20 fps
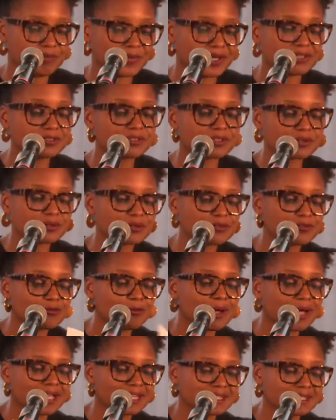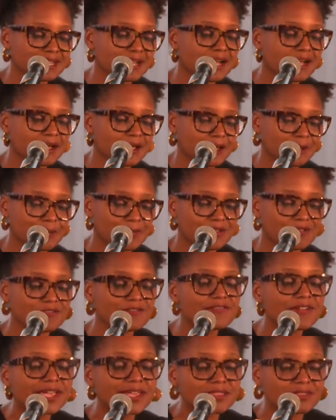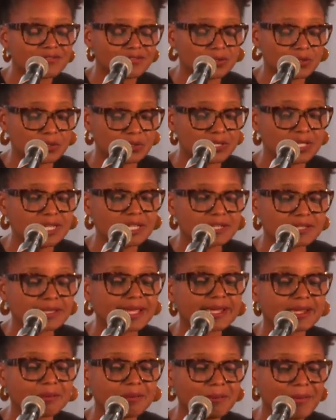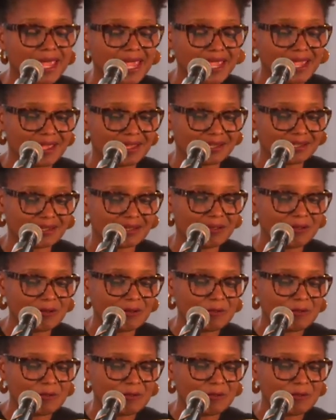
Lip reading: and serve my time faithful like a man.